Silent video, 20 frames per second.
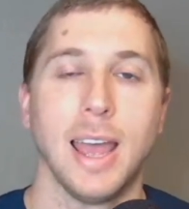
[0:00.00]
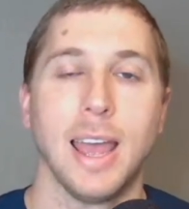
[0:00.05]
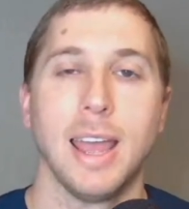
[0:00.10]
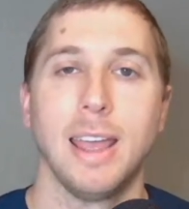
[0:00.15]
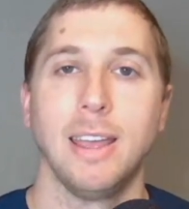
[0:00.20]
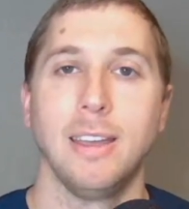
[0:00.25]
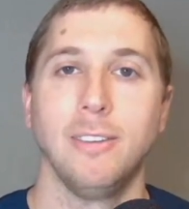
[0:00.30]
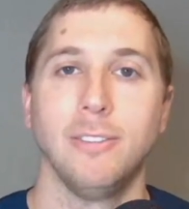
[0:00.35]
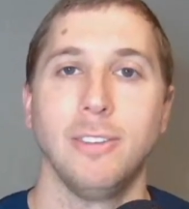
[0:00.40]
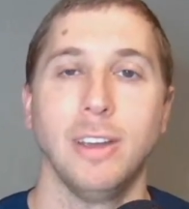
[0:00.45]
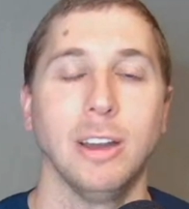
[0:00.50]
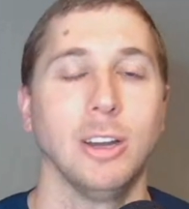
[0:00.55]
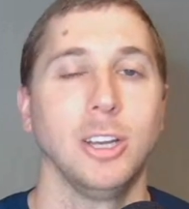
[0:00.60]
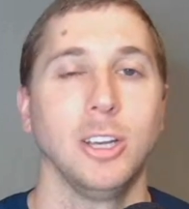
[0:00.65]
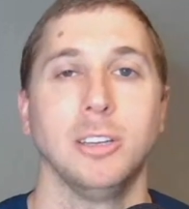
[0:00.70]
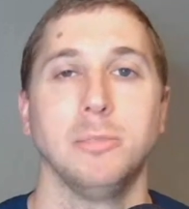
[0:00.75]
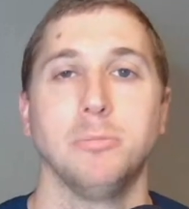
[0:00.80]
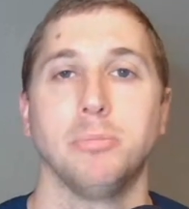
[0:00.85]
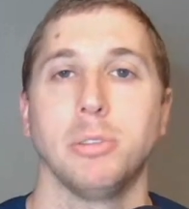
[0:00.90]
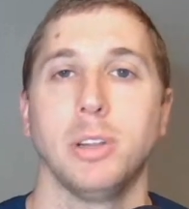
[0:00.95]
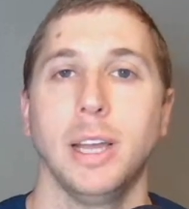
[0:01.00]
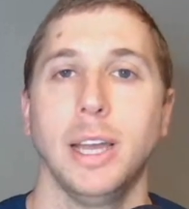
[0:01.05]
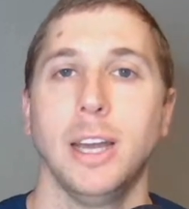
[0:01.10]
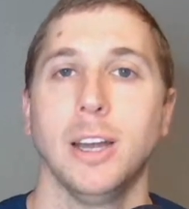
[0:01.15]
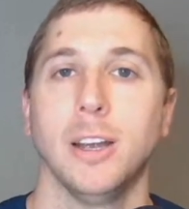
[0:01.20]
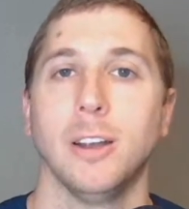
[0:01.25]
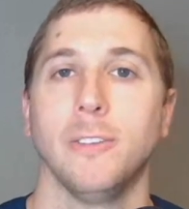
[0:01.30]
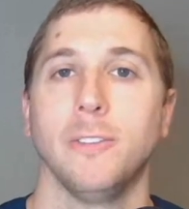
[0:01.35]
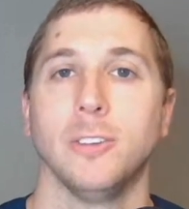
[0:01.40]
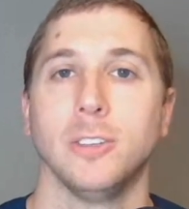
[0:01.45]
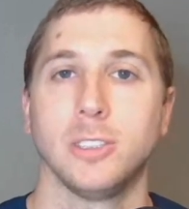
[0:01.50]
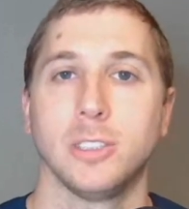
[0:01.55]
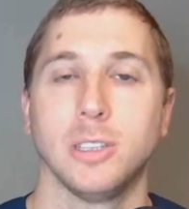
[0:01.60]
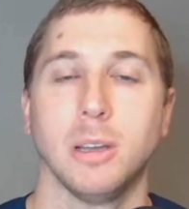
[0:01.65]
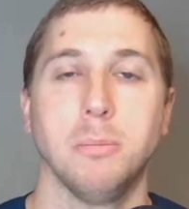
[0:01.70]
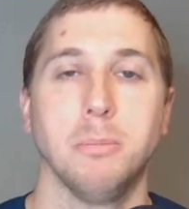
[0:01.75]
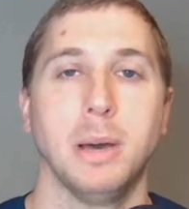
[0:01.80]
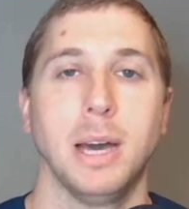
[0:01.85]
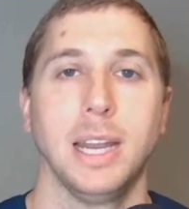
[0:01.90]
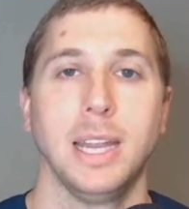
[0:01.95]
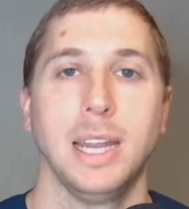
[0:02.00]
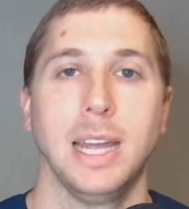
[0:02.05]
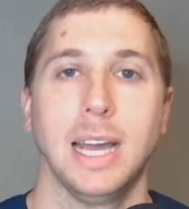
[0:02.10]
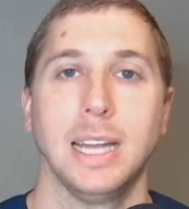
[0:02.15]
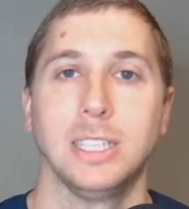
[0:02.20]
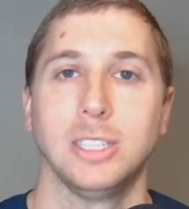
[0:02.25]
a very good player for somebody.